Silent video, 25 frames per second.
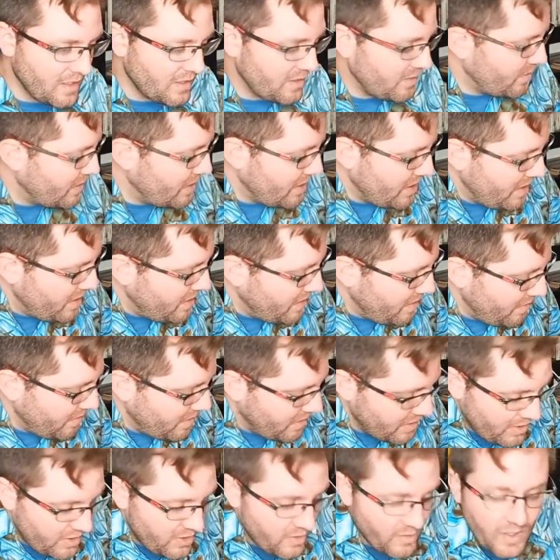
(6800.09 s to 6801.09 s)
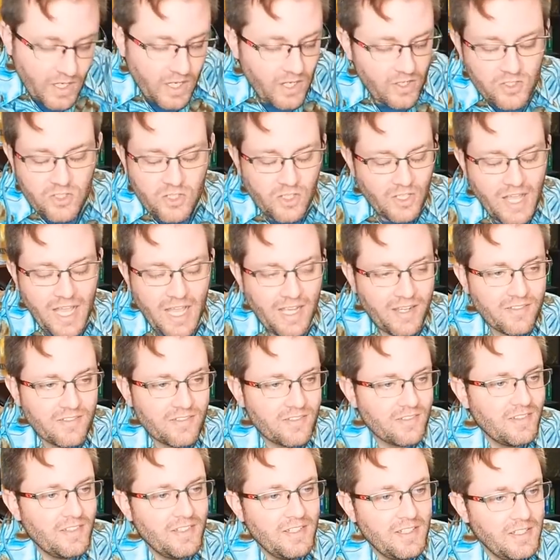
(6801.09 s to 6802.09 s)
That's what we're here to do. We're here, we're here to
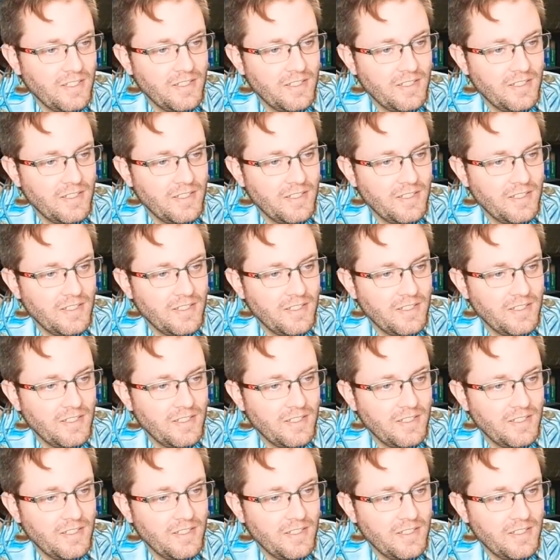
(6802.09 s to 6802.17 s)
chillax.